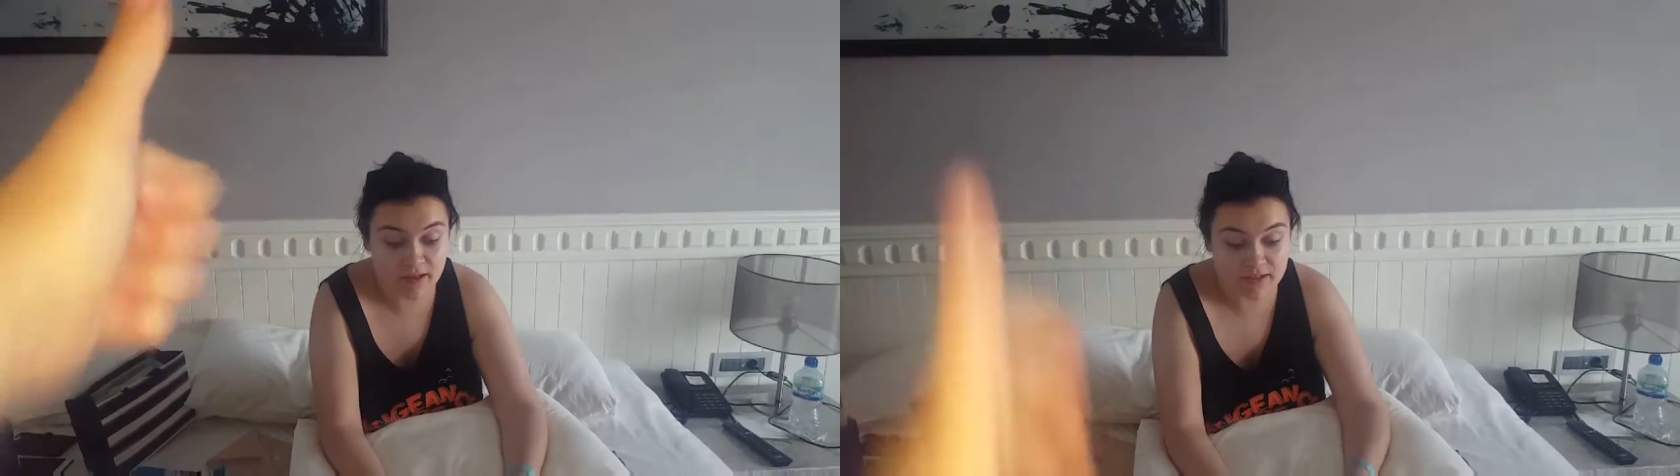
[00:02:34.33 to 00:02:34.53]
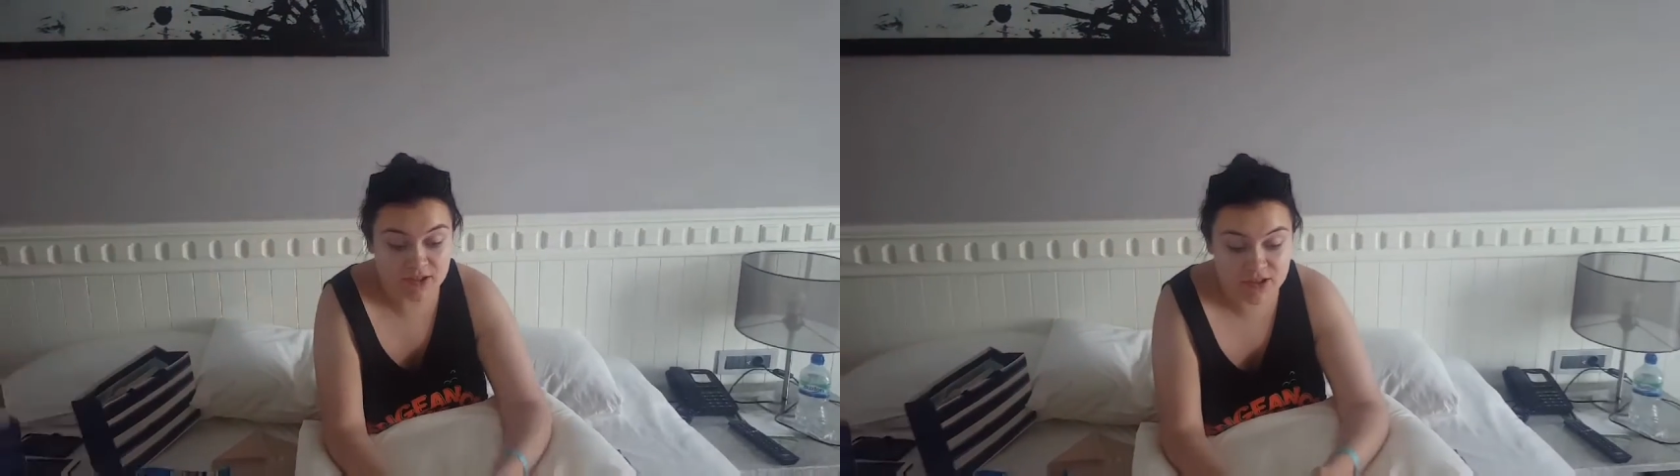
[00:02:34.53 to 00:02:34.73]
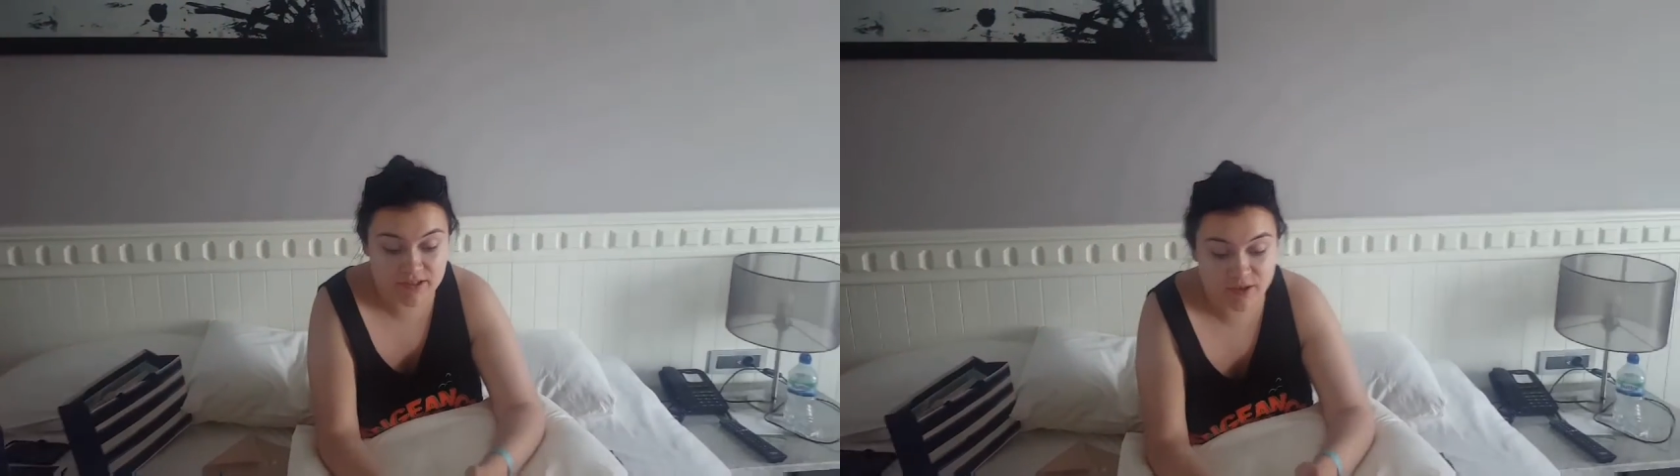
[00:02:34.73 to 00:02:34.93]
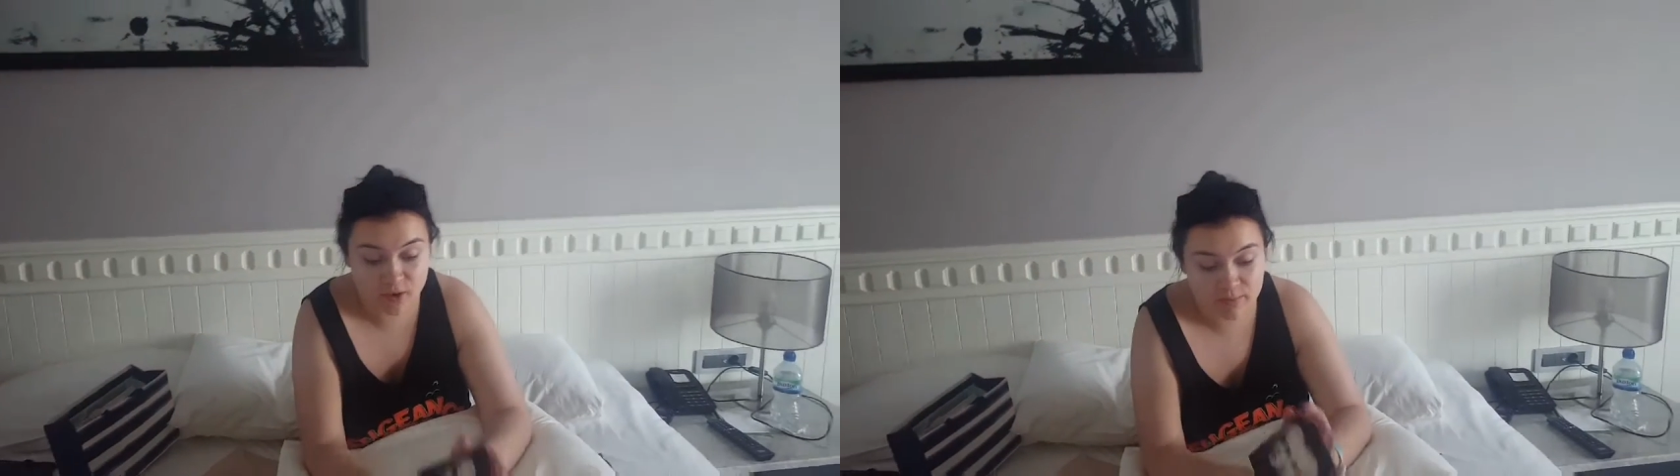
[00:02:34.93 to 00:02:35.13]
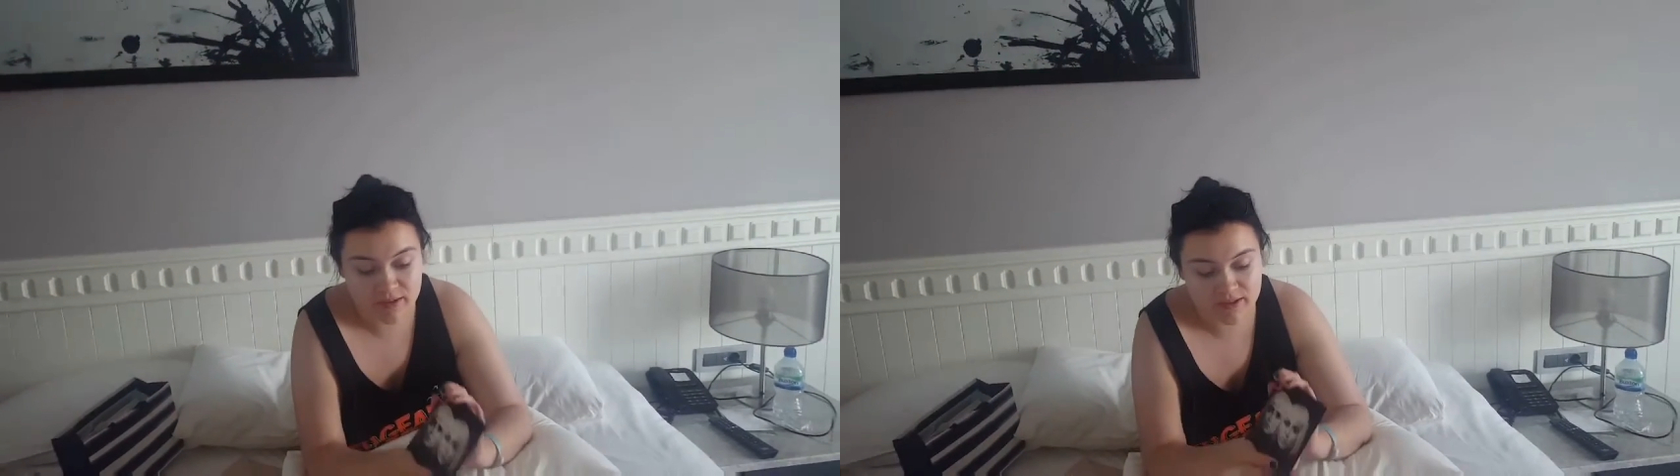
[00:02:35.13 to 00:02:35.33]
She
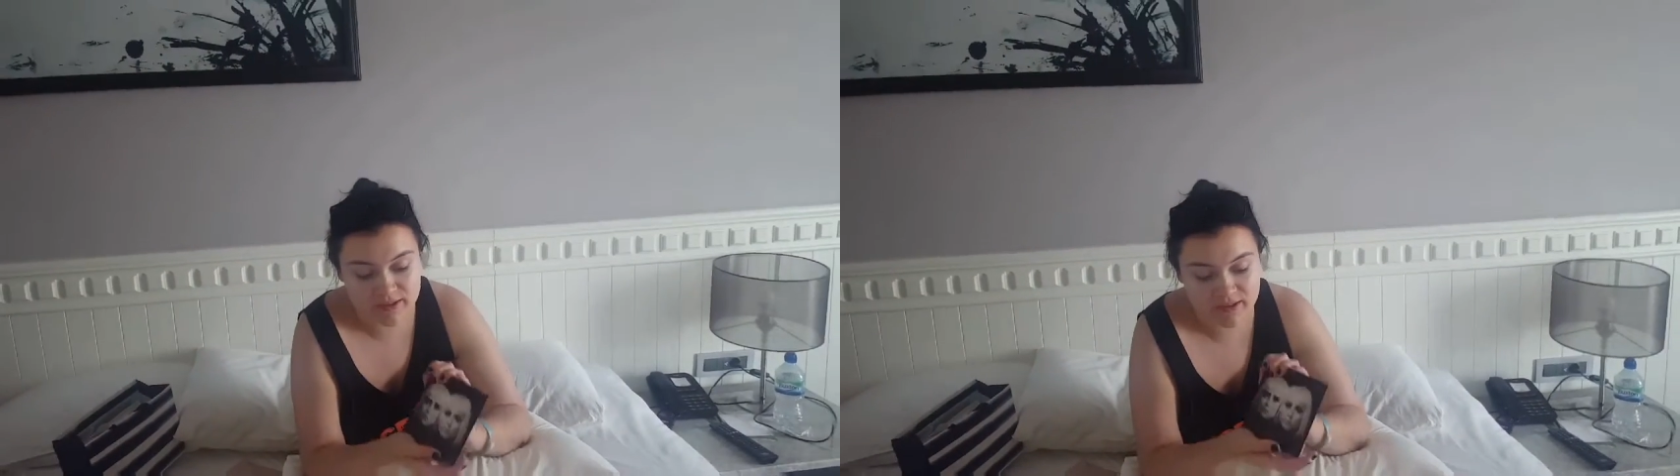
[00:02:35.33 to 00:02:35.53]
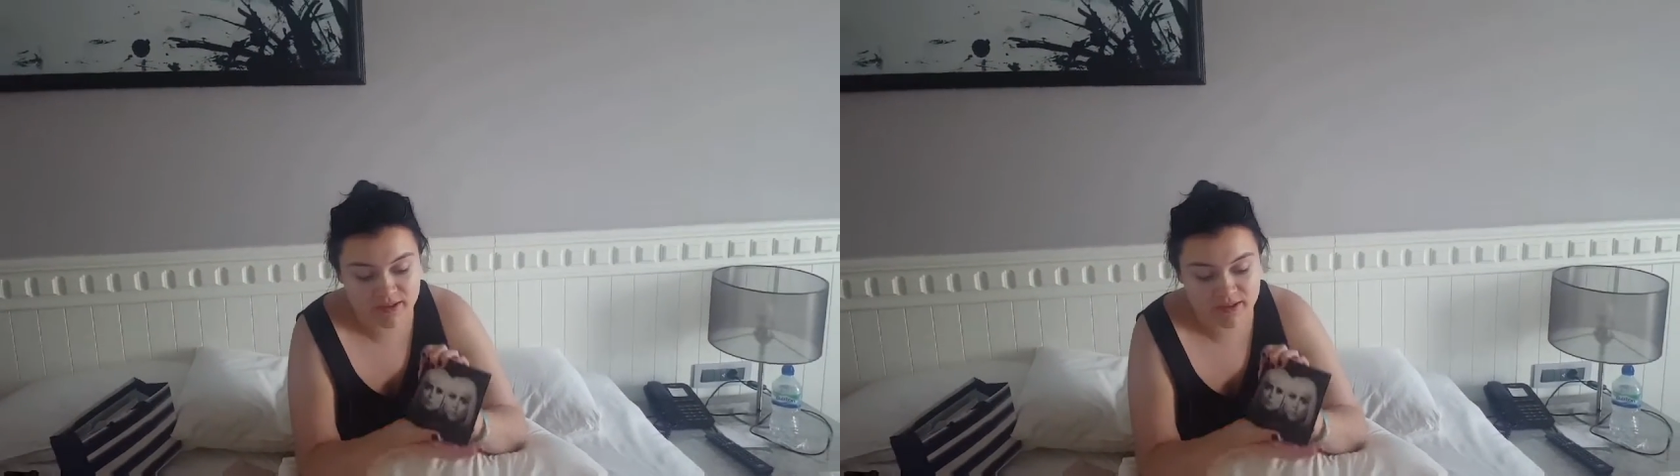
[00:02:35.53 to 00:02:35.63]
got me